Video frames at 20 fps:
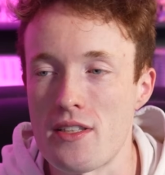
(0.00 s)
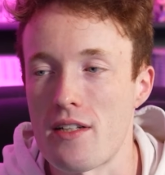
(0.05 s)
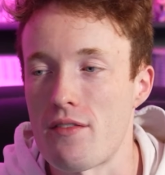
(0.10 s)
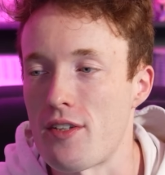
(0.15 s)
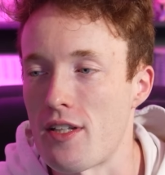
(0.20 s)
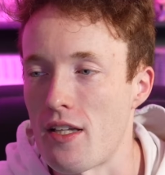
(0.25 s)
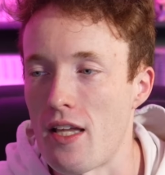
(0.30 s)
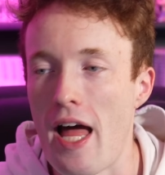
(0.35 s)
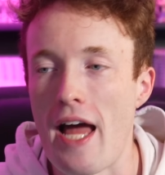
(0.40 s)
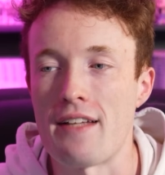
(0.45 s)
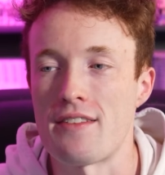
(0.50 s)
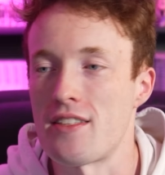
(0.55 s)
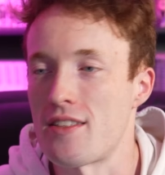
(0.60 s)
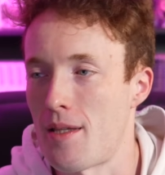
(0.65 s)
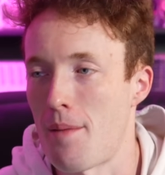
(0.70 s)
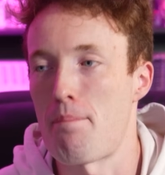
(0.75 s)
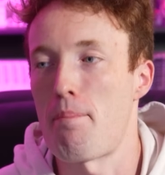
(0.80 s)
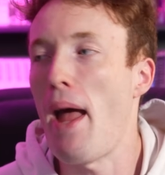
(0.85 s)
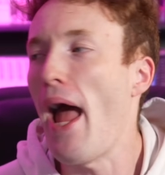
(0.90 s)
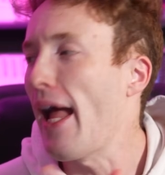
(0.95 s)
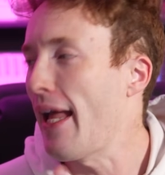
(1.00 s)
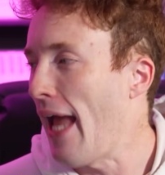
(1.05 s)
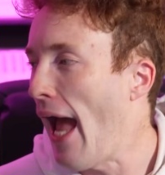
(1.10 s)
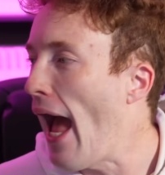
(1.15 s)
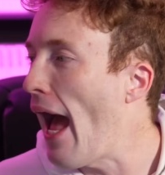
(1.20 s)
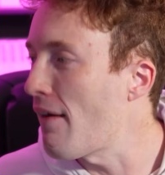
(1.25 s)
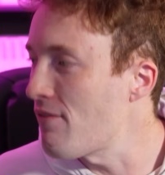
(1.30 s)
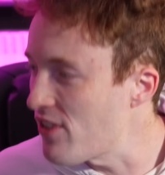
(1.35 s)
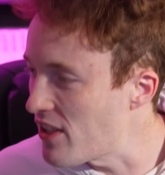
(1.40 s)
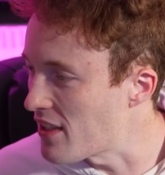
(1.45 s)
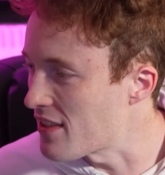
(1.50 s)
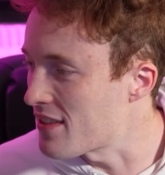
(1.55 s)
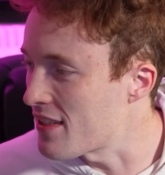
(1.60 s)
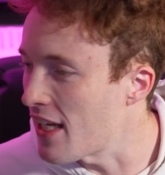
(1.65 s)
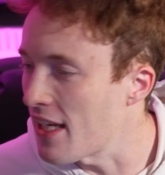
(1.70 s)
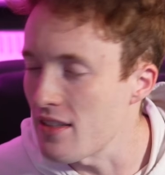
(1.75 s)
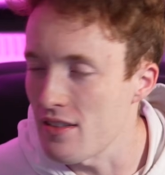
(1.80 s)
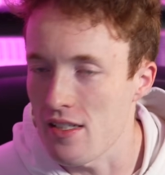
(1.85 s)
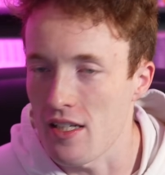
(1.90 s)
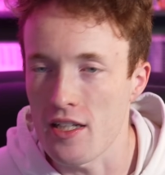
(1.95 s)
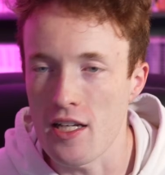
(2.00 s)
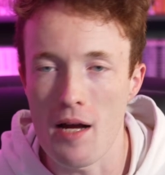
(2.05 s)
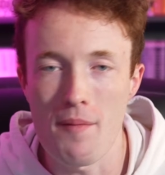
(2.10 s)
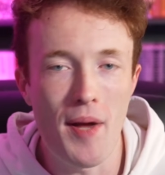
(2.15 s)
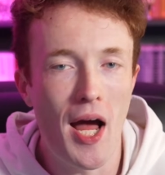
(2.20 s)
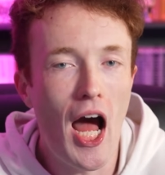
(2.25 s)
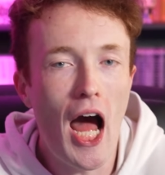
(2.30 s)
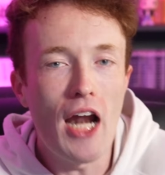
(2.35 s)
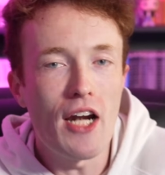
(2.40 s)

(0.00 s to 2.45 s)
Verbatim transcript: Well, it's not even the last. It's the back half of the season to come